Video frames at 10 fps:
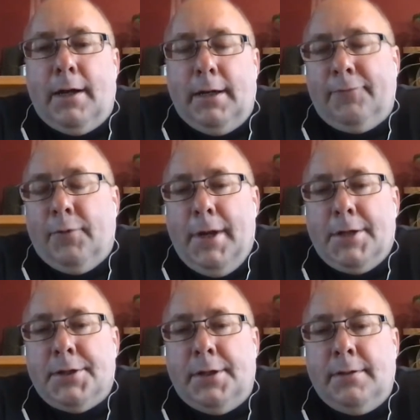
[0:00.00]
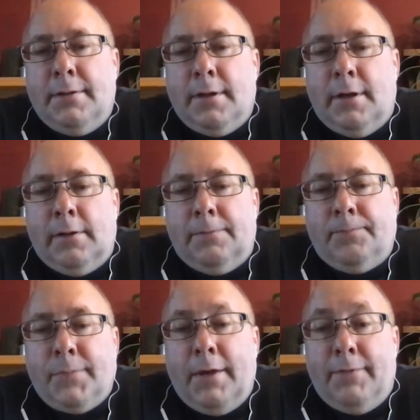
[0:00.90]
information
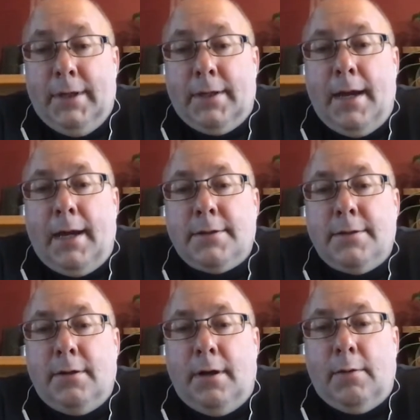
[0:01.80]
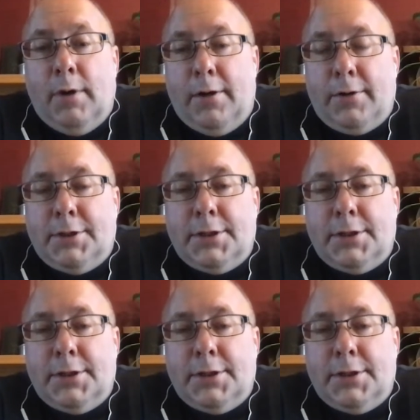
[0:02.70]
via that rather than